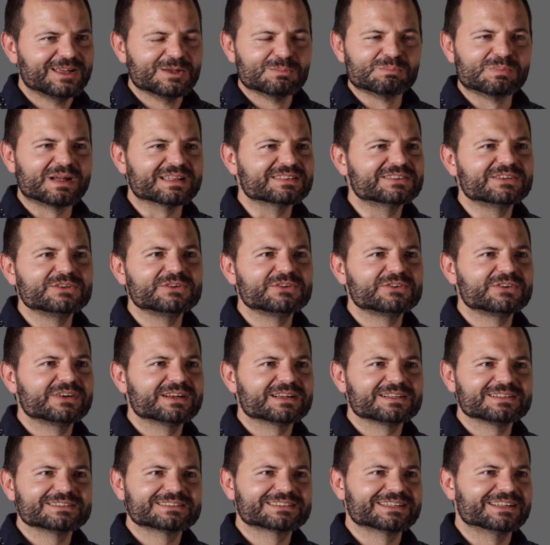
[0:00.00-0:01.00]

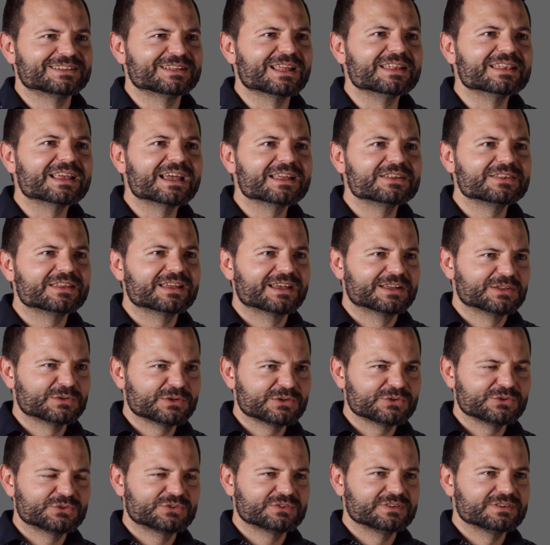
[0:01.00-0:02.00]
materials and
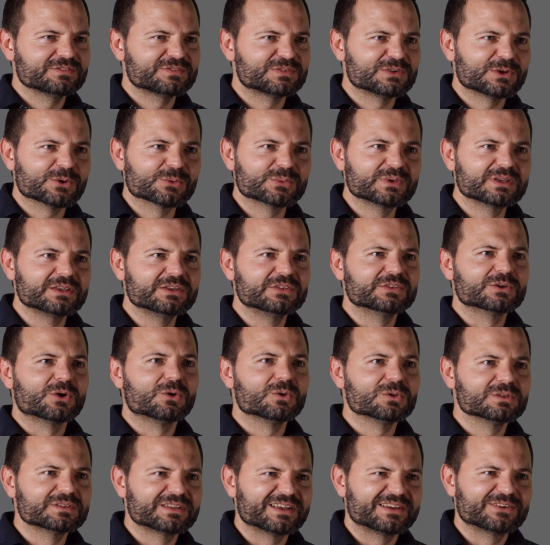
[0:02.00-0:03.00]
energy flowing in
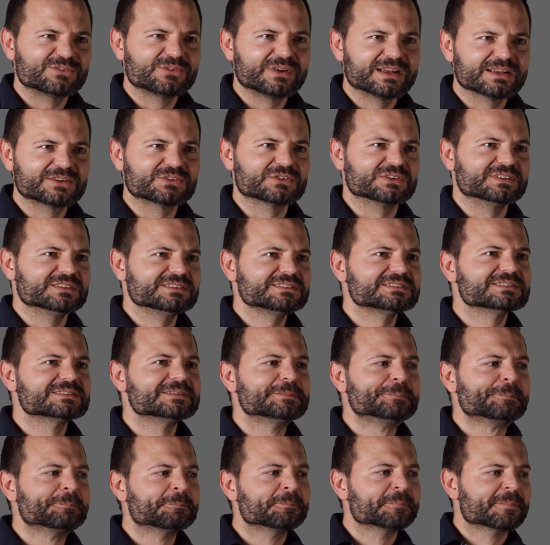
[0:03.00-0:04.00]
all directions,
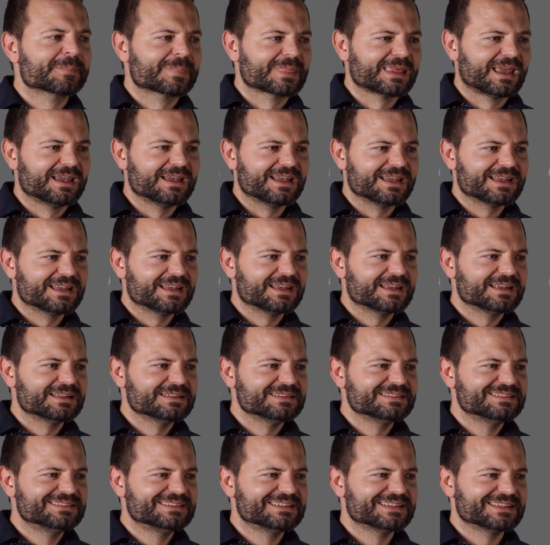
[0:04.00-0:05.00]

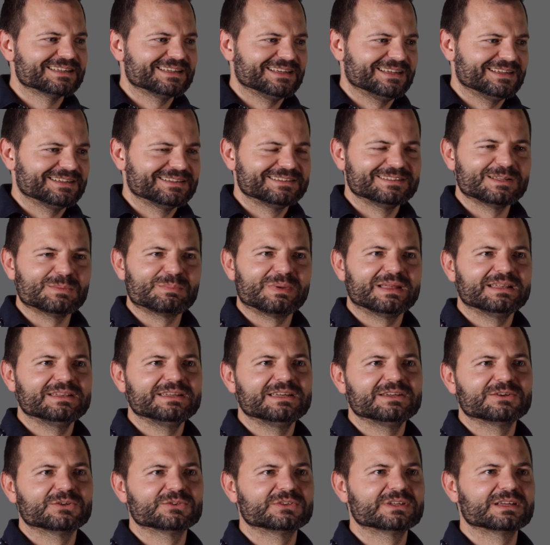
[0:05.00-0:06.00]
and
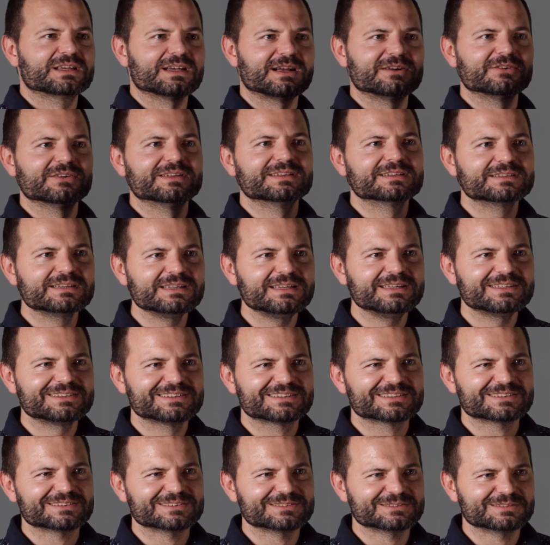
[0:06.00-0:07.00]
depending on the current need,
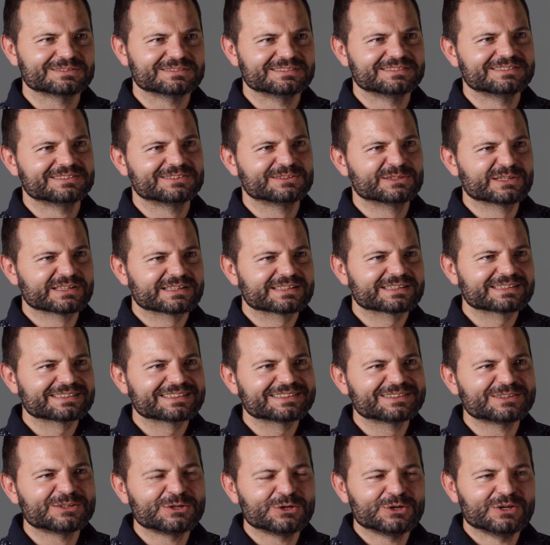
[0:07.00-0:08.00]
the
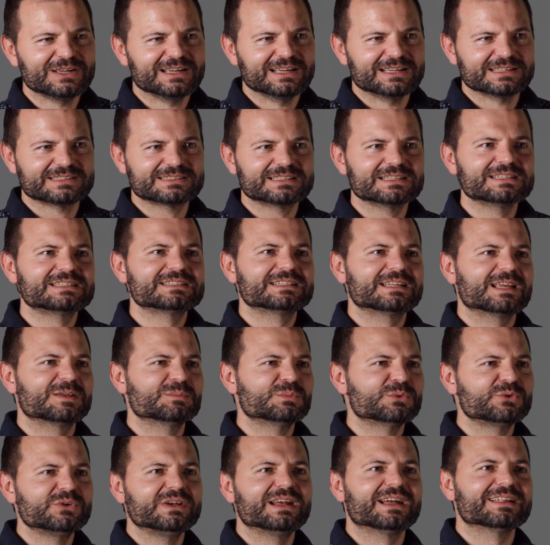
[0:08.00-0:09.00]
system
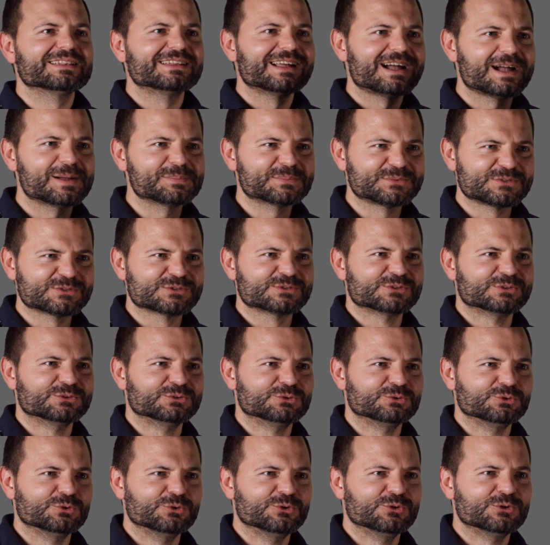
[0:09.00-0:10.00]
readapts
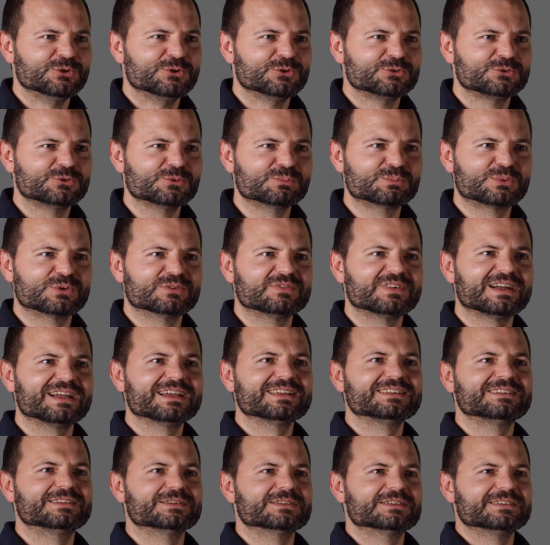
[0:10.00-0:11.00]
to
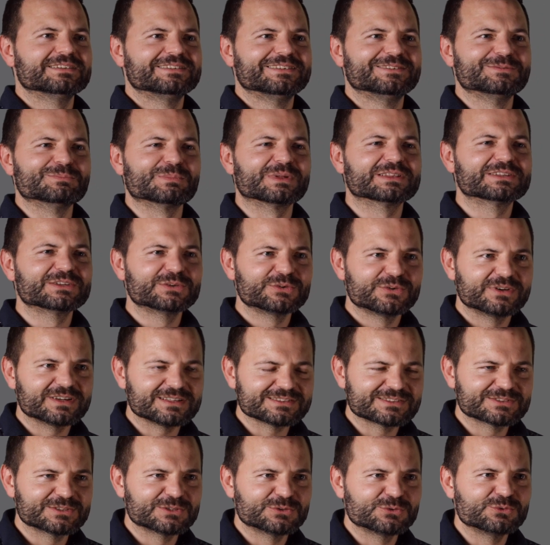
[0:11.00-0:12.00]
provide the
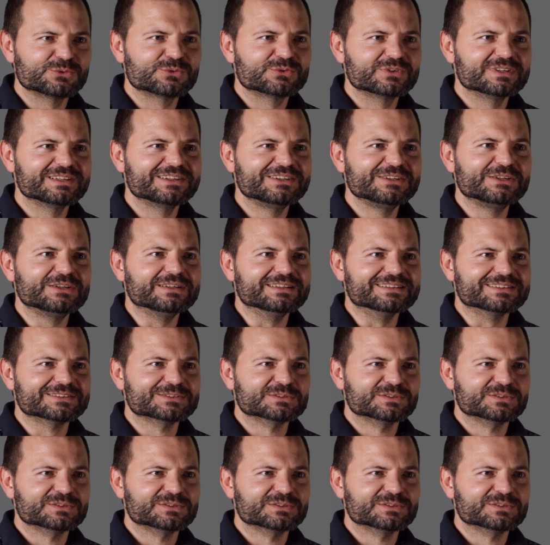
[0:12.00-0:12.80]
materials that you really need.